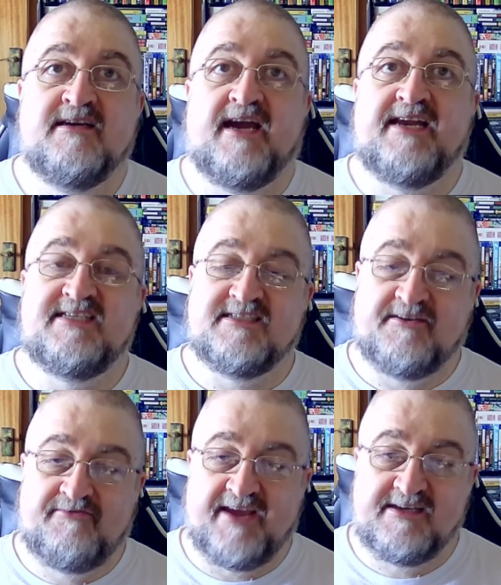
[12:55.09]
and he's getting
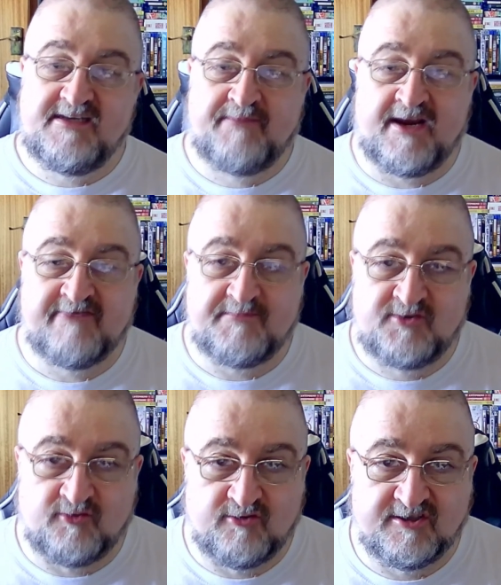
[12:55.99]
defended by Rip
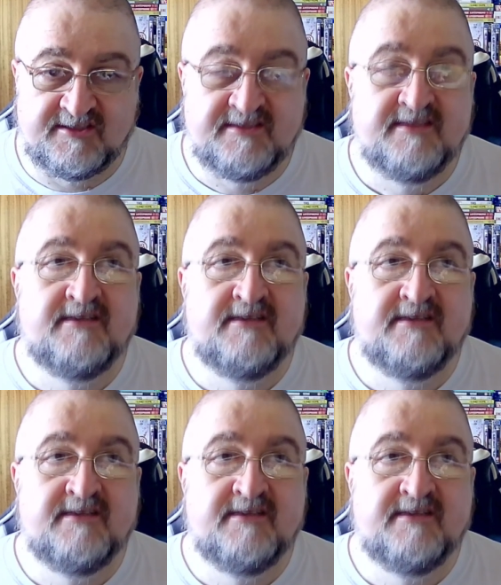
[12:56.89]
Torn,